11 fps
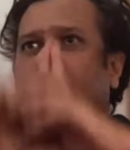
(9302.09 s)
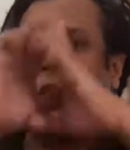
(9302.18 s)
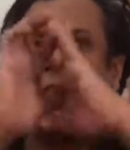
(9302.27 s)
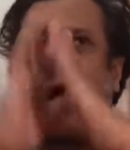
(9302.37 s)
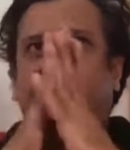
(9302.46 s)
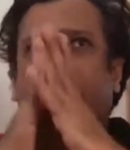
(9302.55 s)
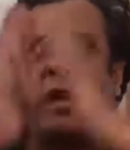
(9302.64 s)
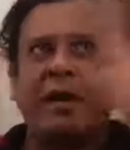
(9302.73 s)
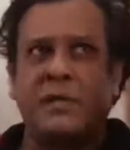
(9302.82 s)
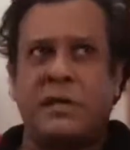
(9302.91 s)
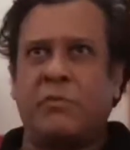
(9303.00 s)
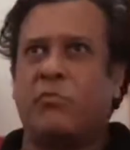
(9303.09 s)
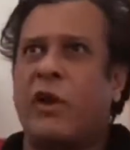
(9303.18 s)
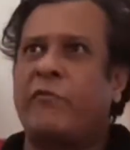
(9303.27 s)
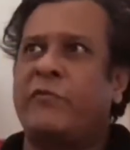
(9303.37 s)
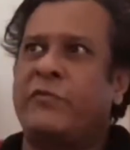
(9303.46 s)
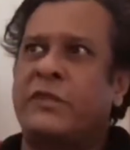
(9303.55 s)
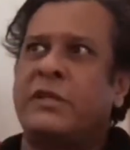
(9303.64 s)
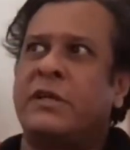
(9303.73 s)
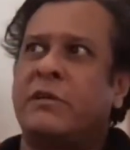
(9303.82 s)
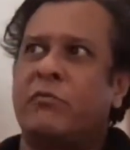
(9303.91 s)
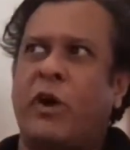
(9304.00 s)
our eye has a
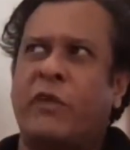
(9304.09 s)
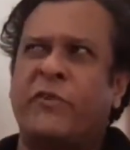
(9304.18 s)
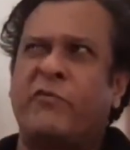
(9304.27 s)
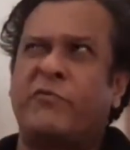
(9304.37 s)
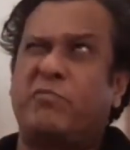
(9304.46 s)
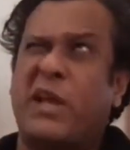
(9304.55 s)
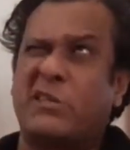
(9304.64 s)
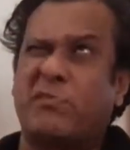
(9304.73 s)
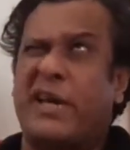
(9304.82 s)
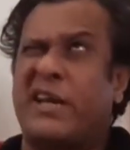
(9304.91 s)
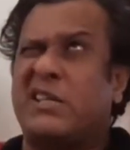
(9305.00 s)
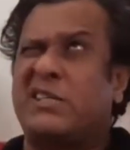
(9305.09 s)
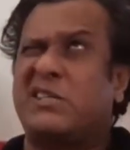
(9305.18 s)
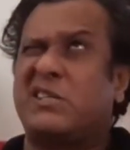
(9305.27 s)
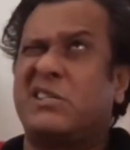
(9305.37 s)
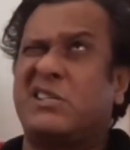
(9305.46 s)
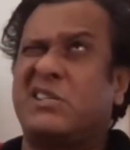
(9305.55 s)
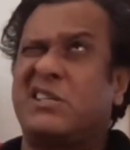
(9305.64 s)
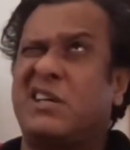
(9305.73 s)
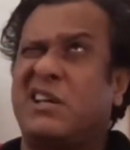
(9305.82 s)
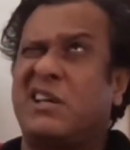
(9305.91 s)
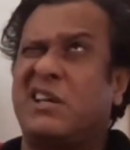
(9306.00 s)
150 plus minus,
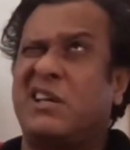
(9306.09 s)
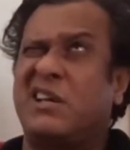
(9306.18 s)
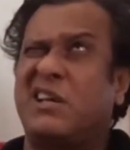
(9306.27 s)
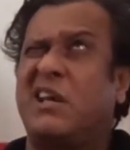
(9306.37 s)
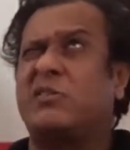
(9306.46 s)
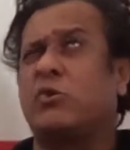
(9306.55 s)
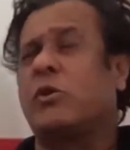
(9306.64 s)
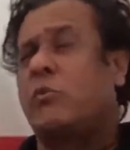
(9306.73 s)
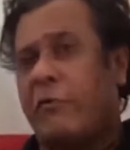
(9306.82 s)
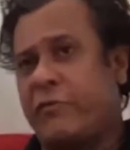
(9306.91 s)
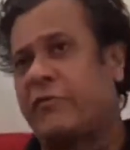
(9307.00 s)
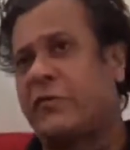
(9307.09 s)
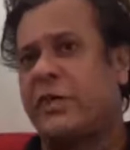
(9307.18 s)
total 150